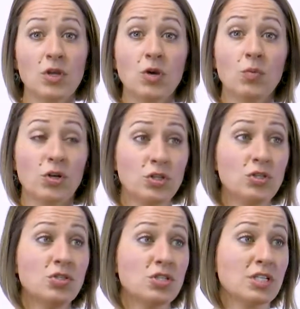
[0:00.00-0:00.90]
where
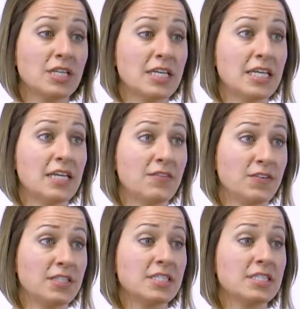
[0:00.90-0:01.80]
usually if
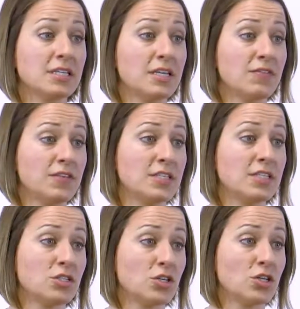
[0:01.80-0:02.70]
it's a
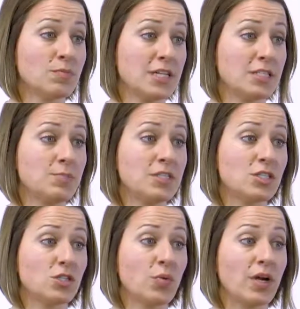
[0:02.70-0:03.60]
term that's been
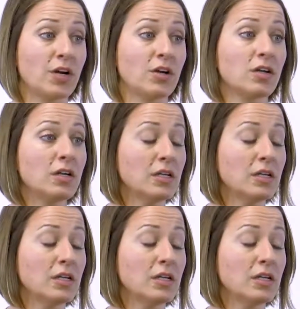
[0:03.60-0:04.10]
squared,